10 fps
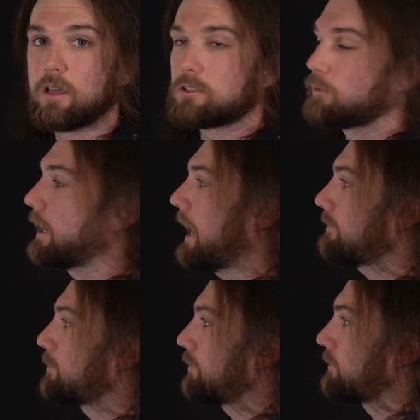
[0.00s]
So we
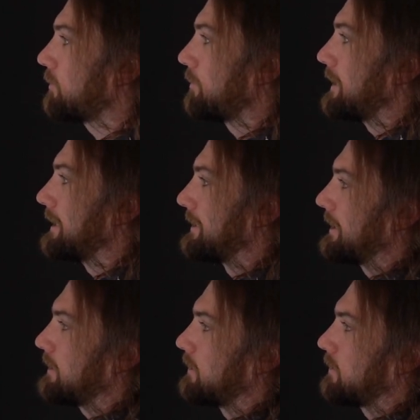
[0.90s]
have to presume the
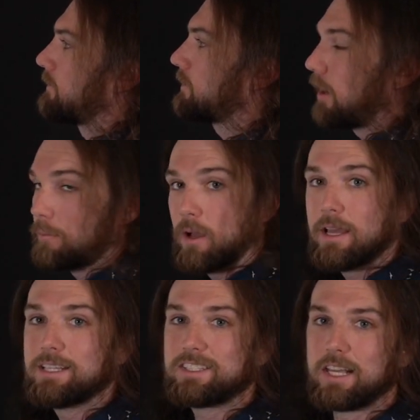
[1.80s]
existence of some
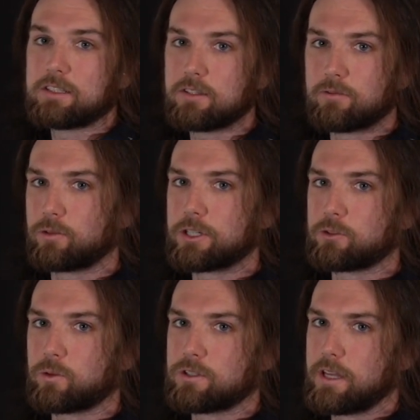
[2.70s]
sensitive
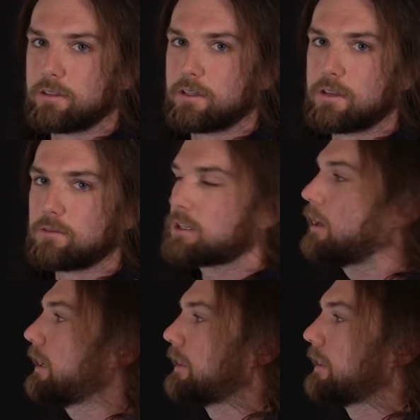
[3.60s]
resource that lives